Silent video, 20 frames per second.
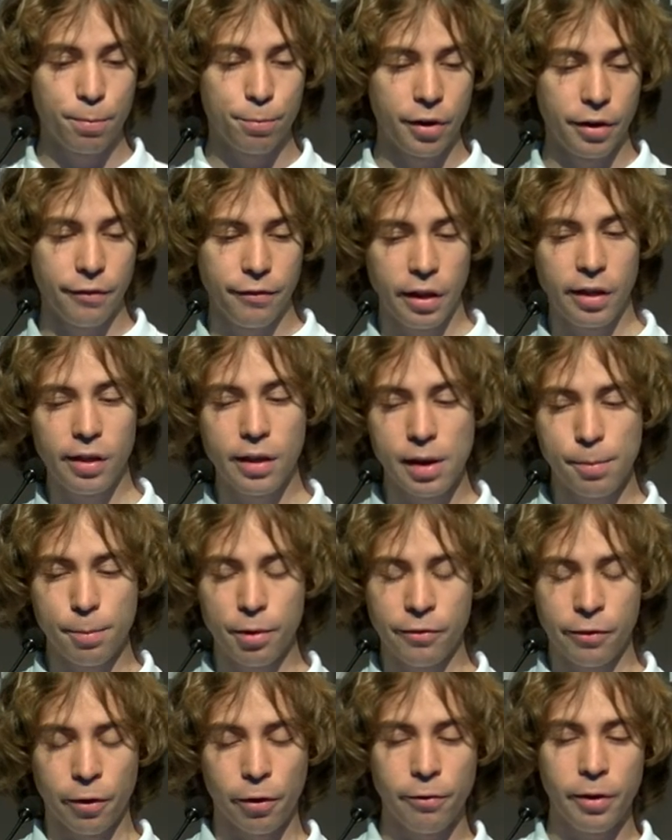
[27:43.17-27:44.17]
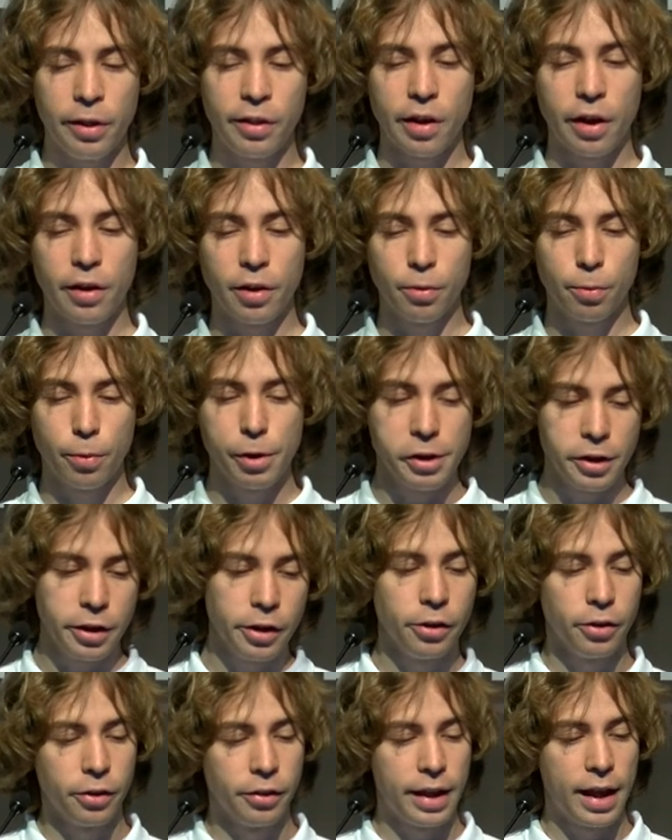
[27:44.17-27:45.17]
previously before we started
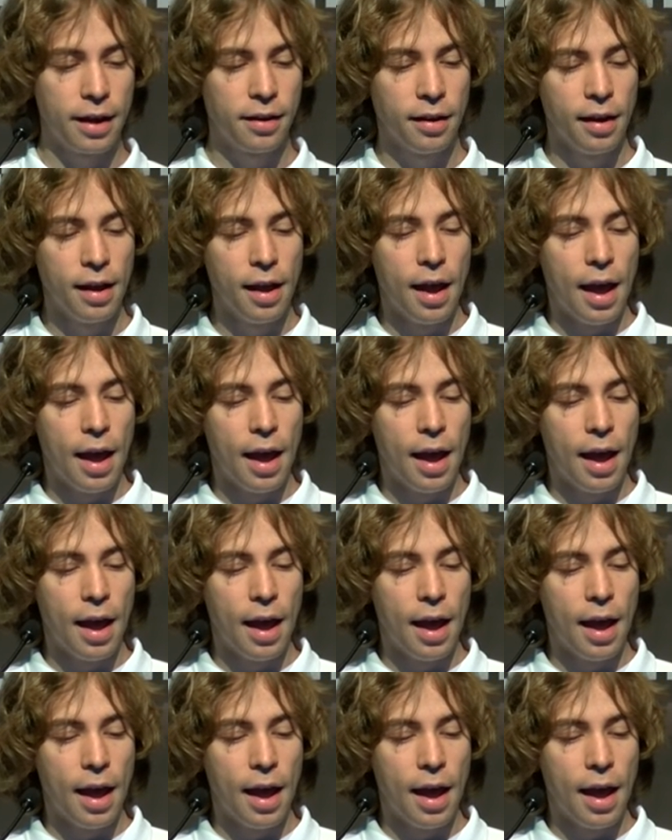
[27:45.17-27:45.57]
working on that.